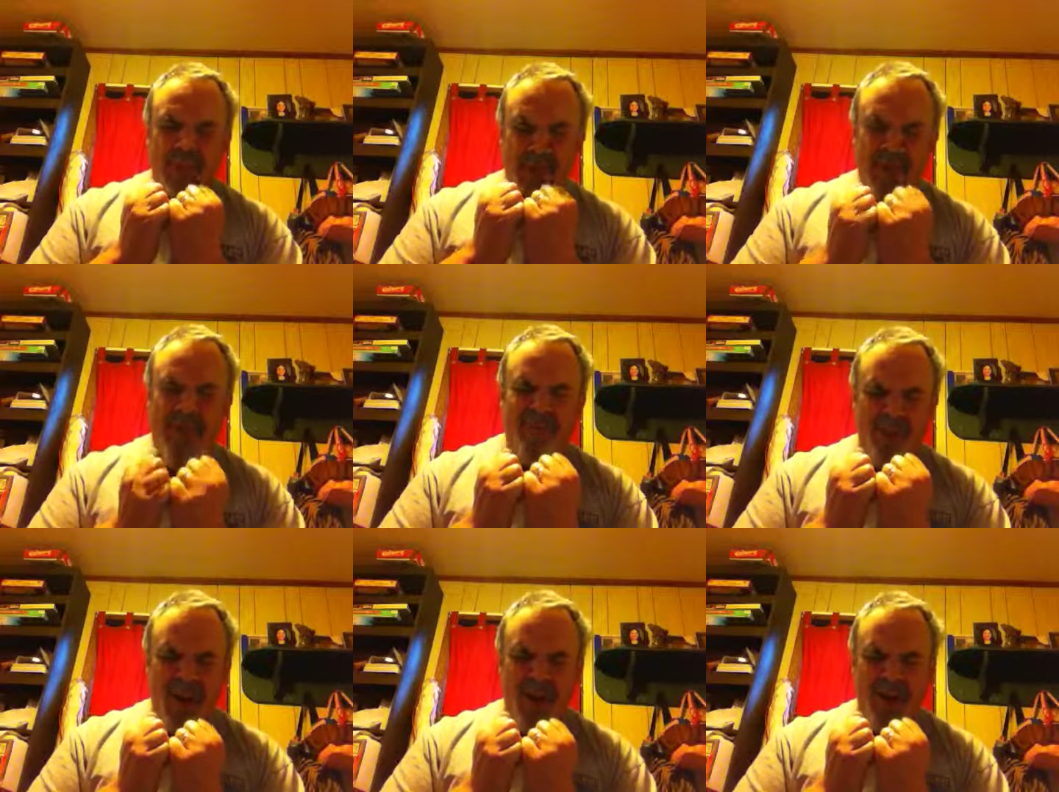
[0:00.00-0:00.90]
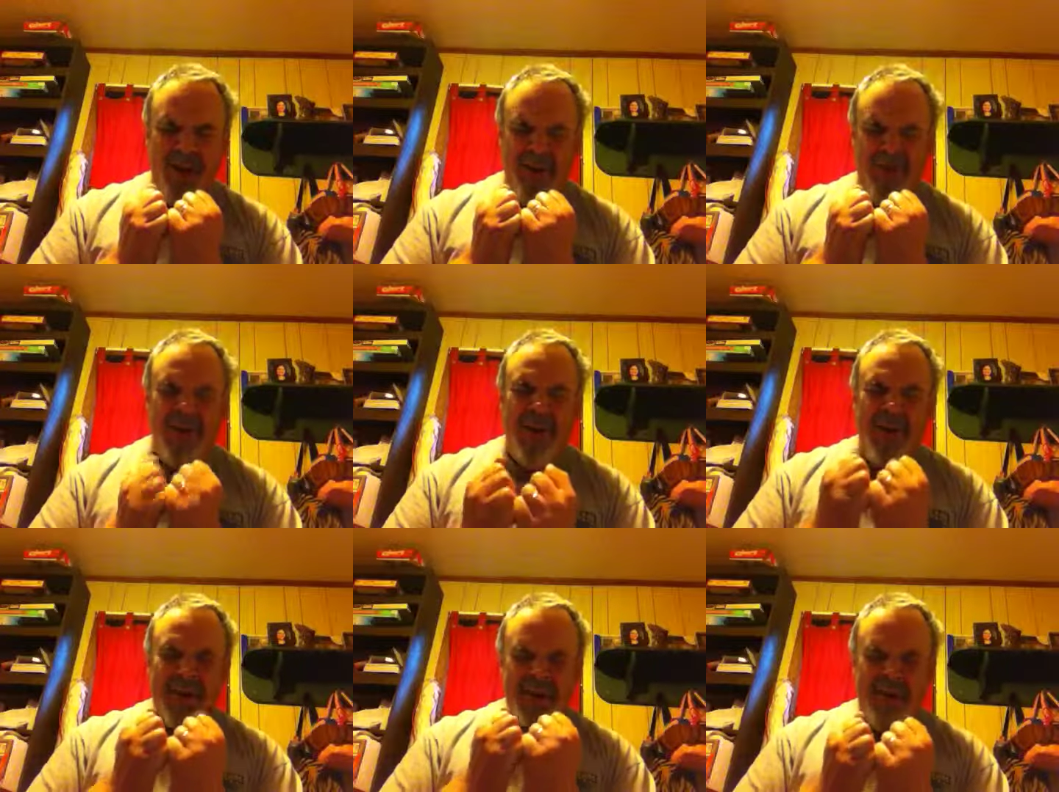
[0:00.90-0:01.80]
that they follow you,
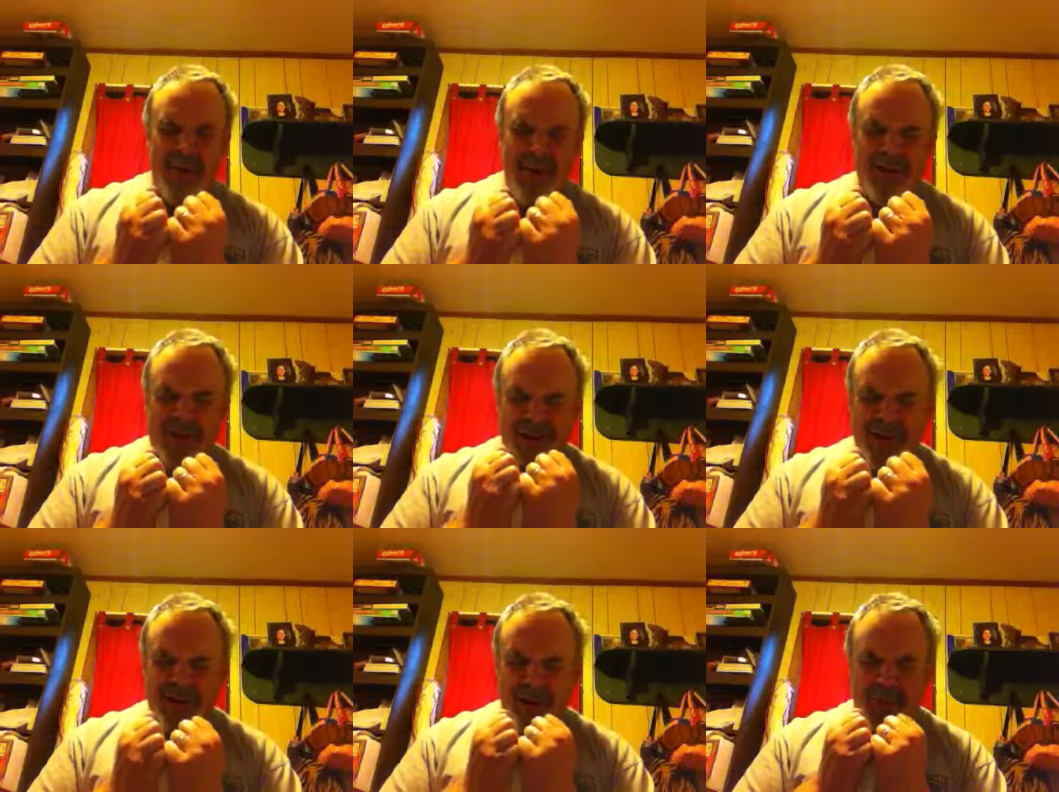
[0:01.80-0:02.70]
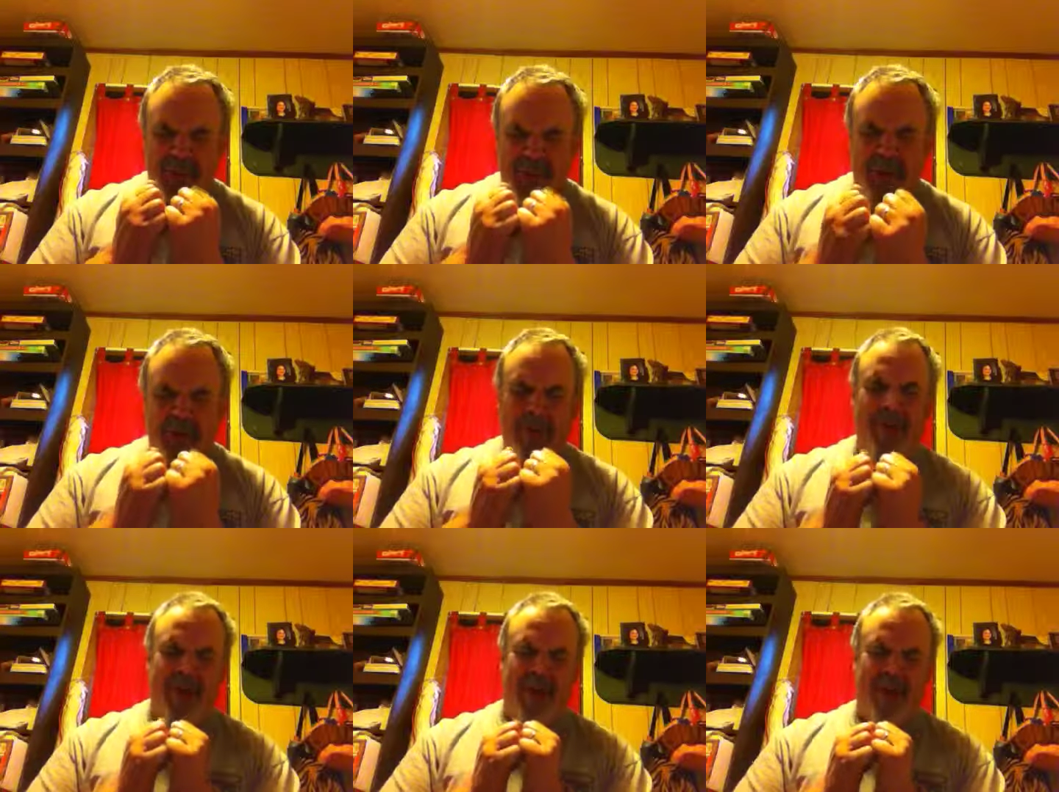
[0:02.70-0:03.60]
that you let they let you be Lord of
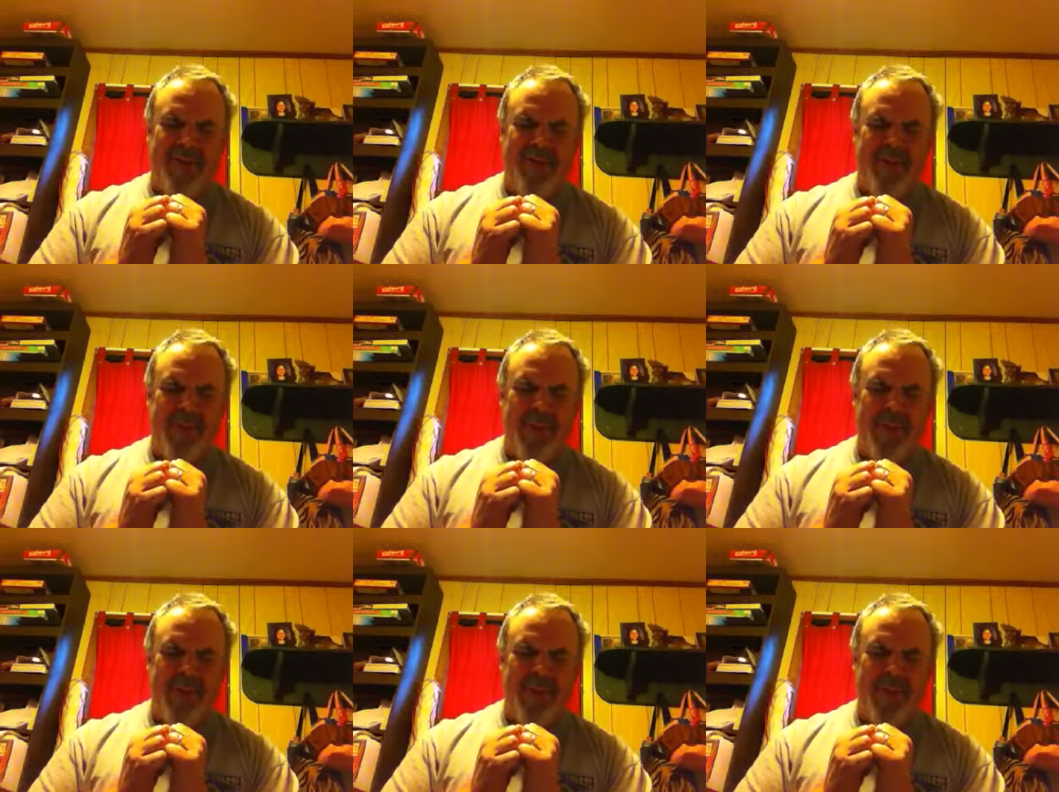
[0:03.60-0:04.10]
their lives.